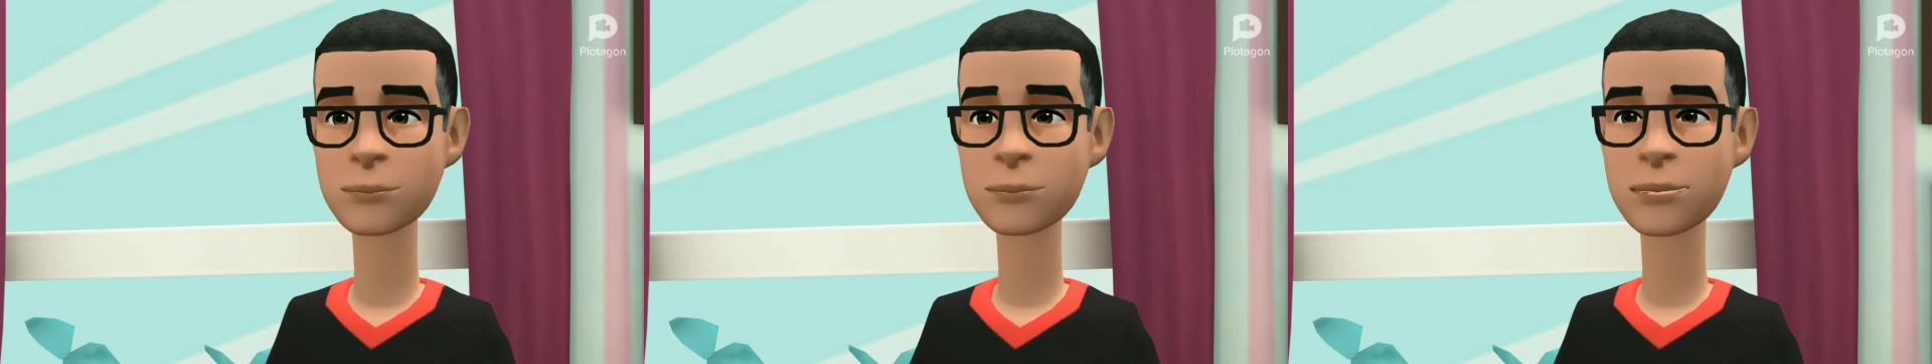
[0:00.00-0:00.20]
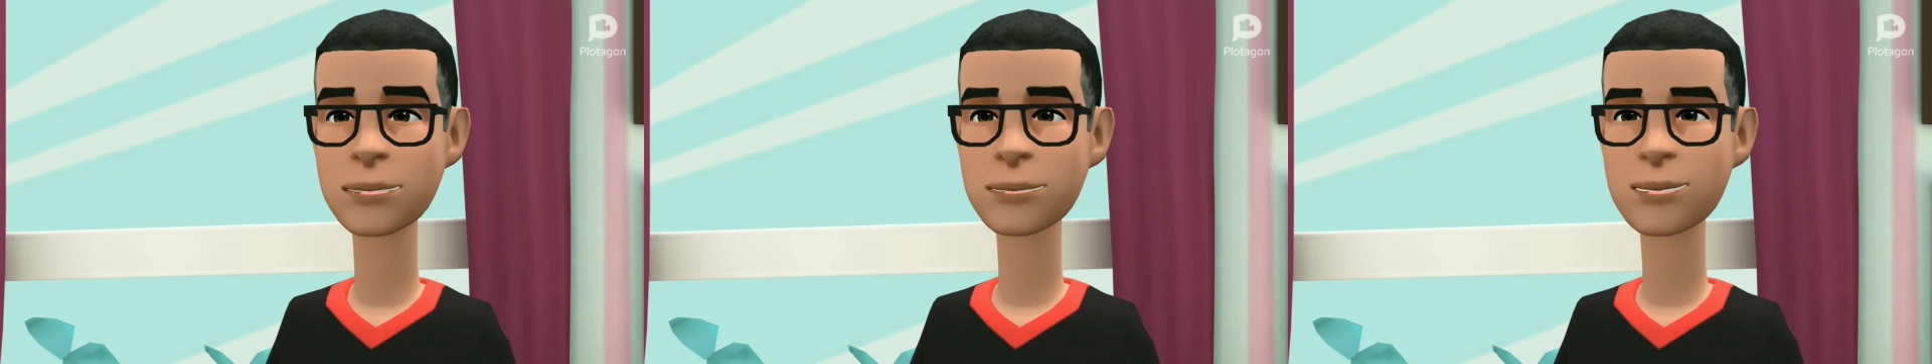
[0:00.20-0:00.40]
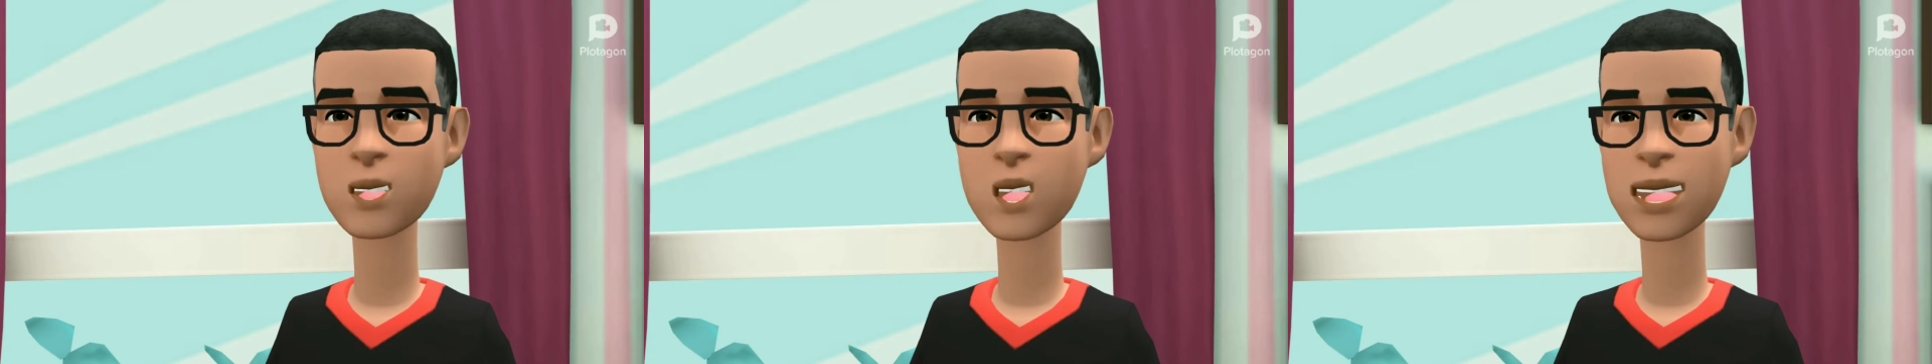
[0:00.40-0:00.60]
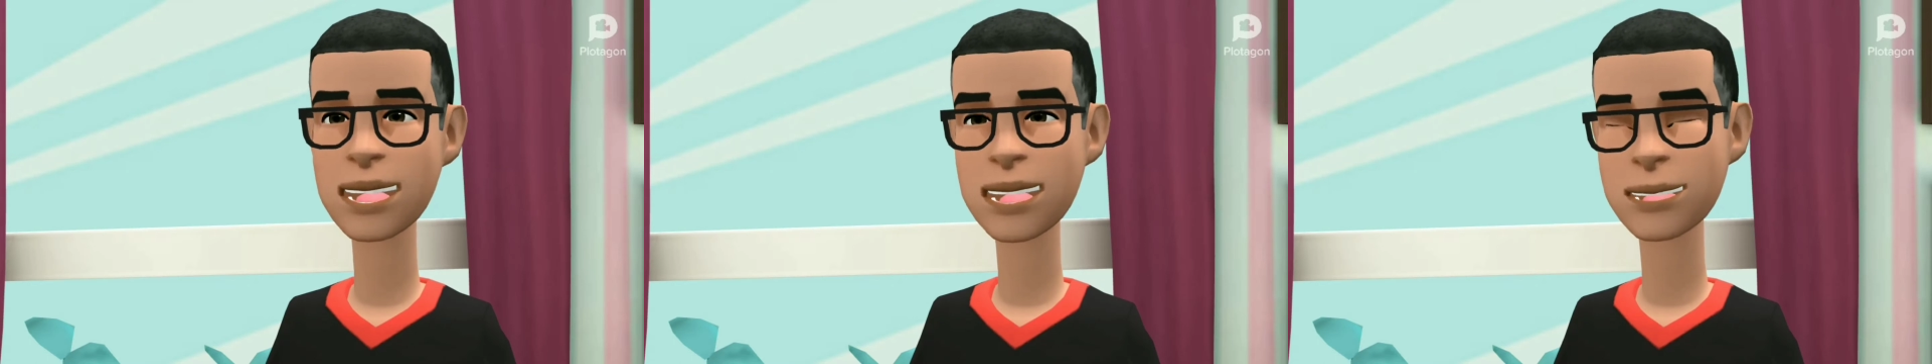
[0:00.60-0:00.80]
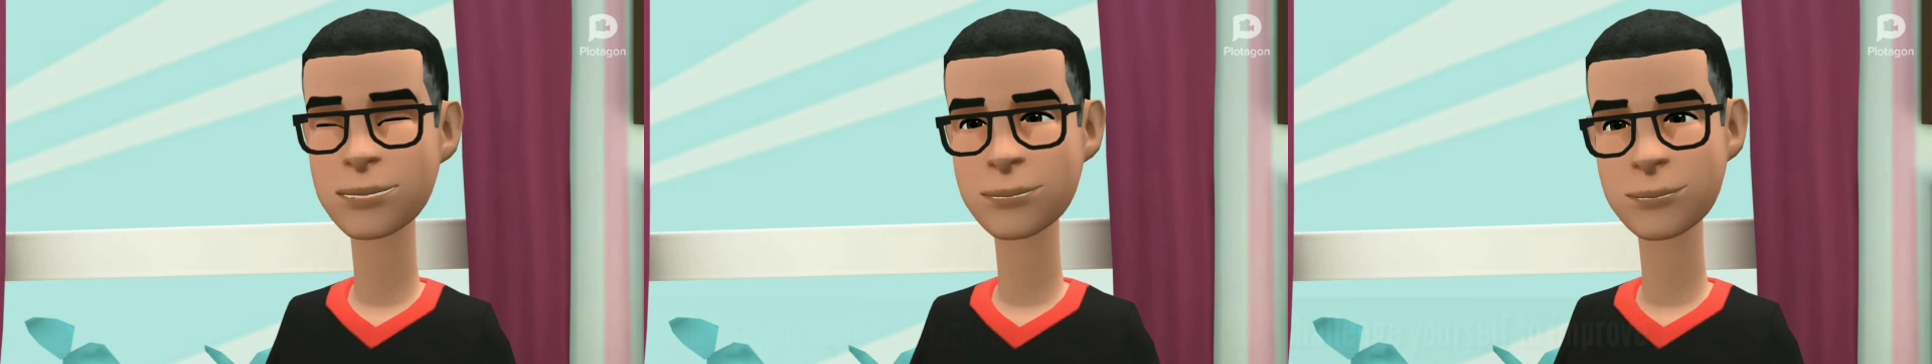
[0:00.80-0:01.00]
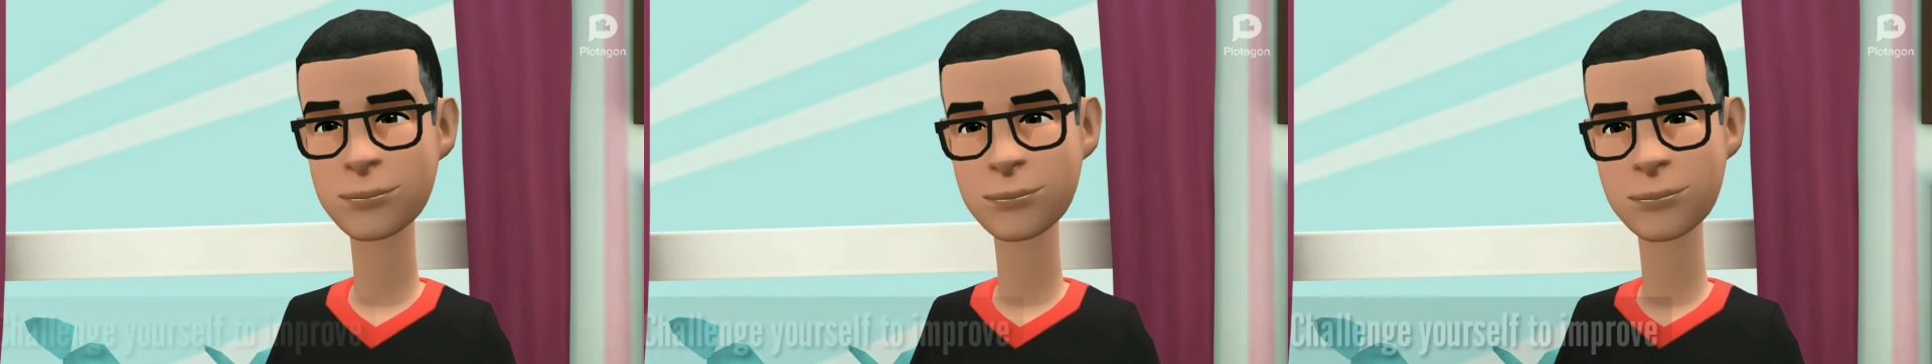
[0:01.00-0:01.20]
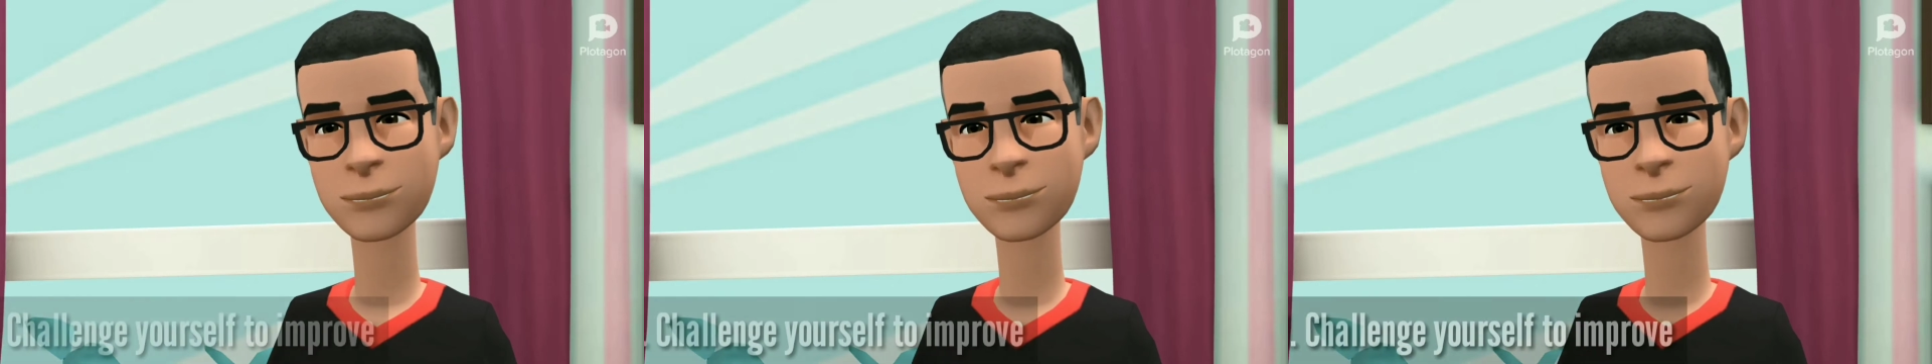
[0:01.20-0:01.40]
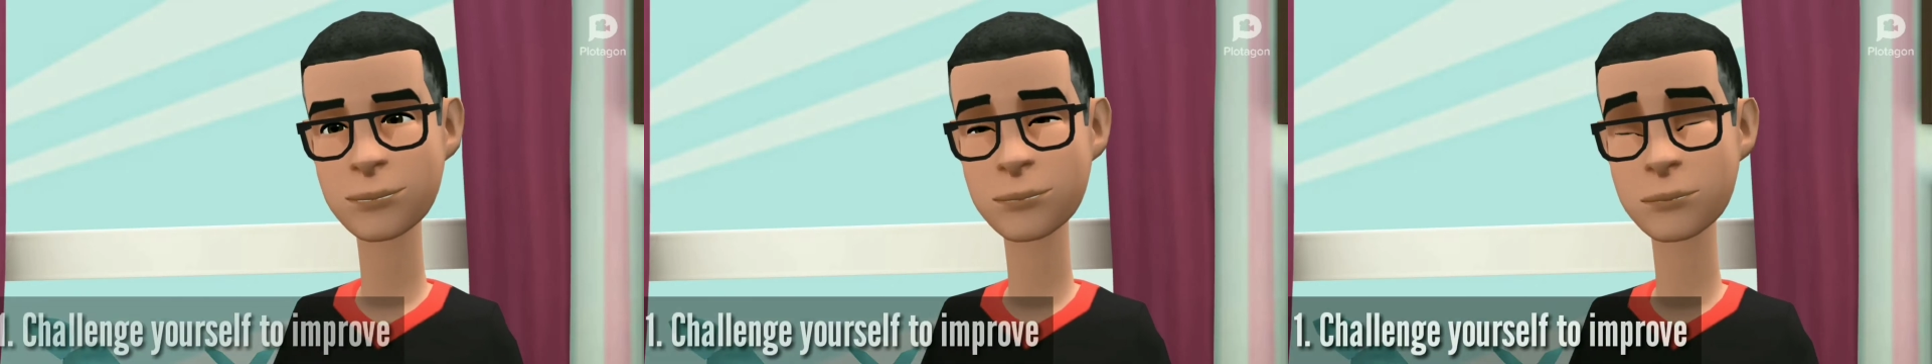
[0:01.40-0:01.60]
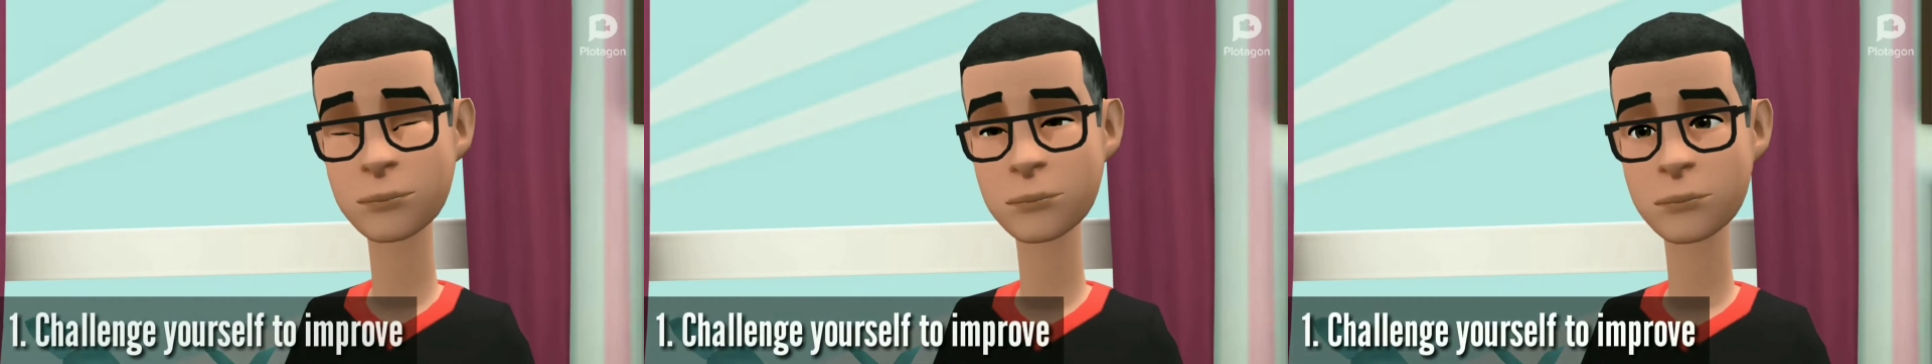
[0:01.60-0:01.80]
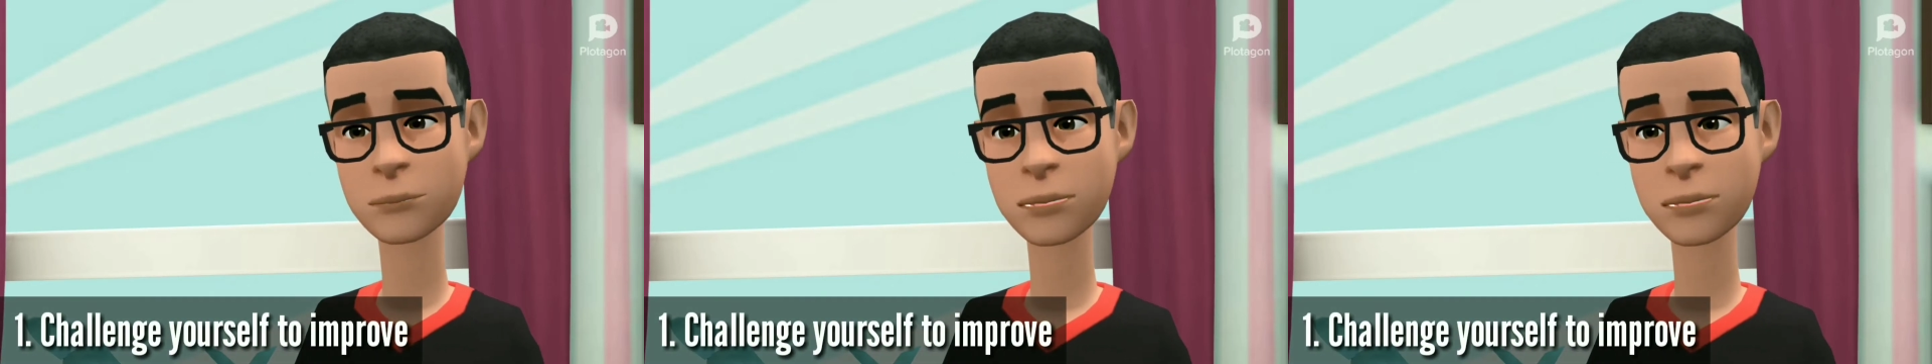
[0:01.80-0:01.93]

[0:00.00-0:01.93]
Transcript: Number 1.